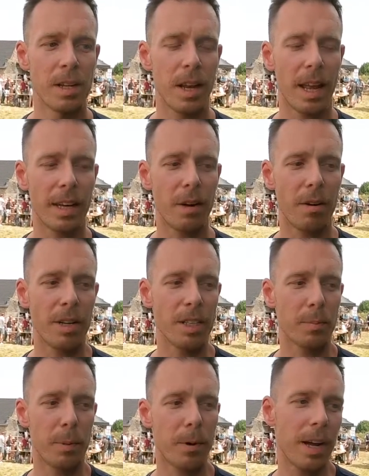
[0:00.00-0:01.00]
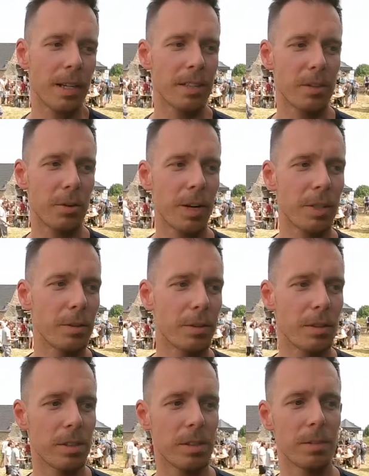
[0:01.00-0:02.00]
like honest product so I could
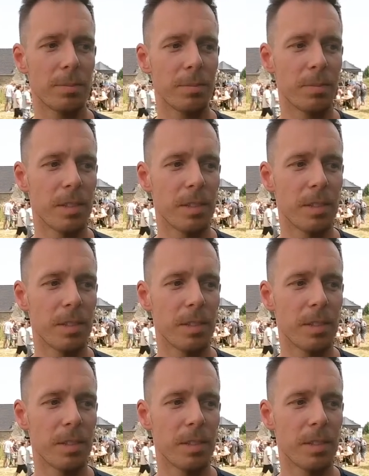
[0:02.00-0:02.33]
uh,